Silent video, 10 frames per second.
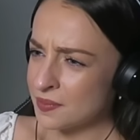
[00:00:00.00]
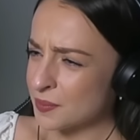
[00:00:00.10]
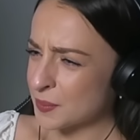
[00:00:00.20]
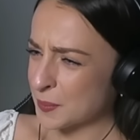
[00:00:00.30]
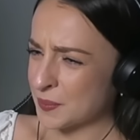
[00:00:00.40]

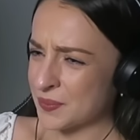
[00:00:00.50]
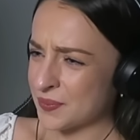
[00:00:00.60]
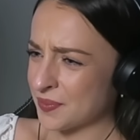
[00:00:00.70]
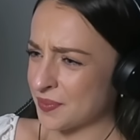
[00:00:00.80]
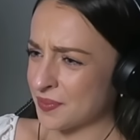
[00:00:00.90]

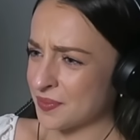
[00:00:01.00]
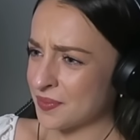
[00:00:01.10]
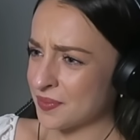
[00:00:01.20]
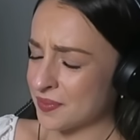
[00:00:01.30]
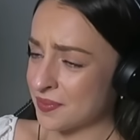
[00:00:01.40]

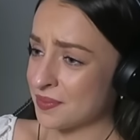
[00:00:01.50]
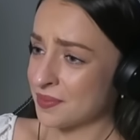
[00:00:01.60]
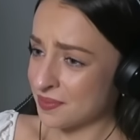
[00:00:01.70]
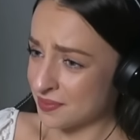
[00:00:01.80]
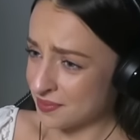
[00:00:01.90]

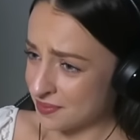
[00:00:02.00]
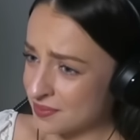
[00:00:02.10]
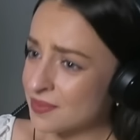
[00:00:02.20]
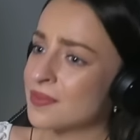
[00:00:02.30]
(silent)